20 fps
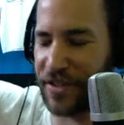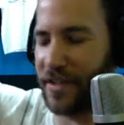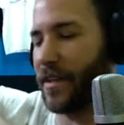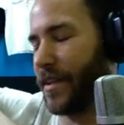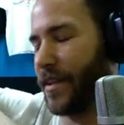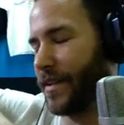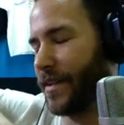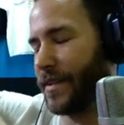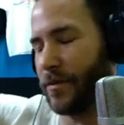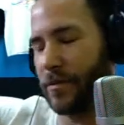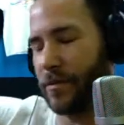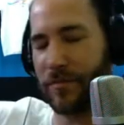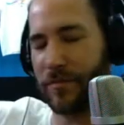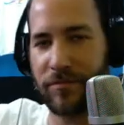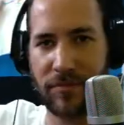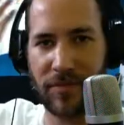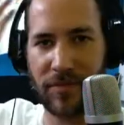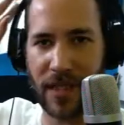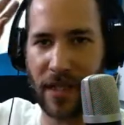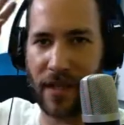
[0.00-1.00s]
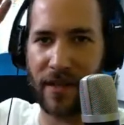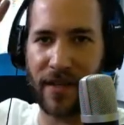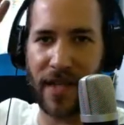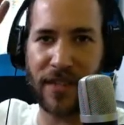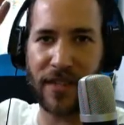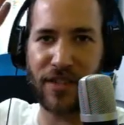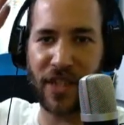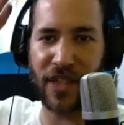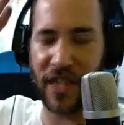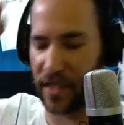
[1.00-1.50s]
I had to tear
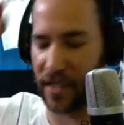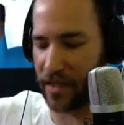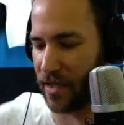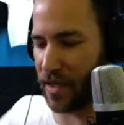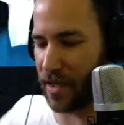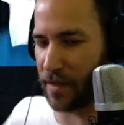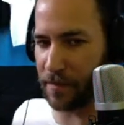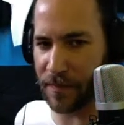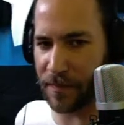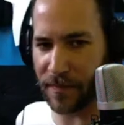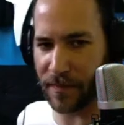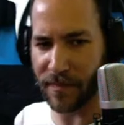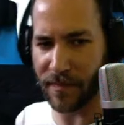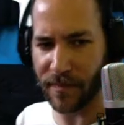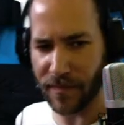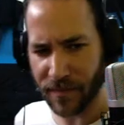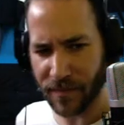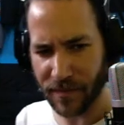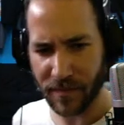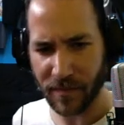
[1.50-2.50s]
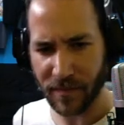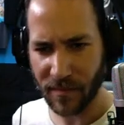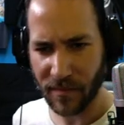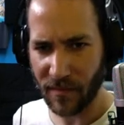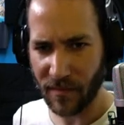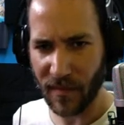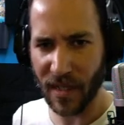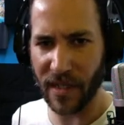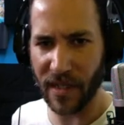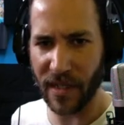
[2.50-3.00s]
that check up
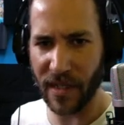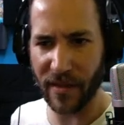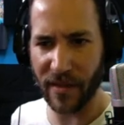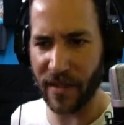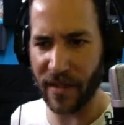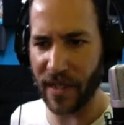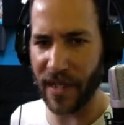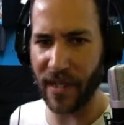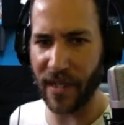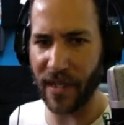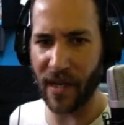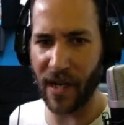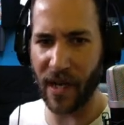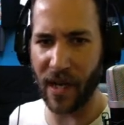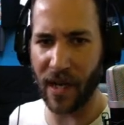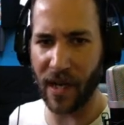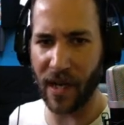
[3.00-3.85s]
and then uh, and we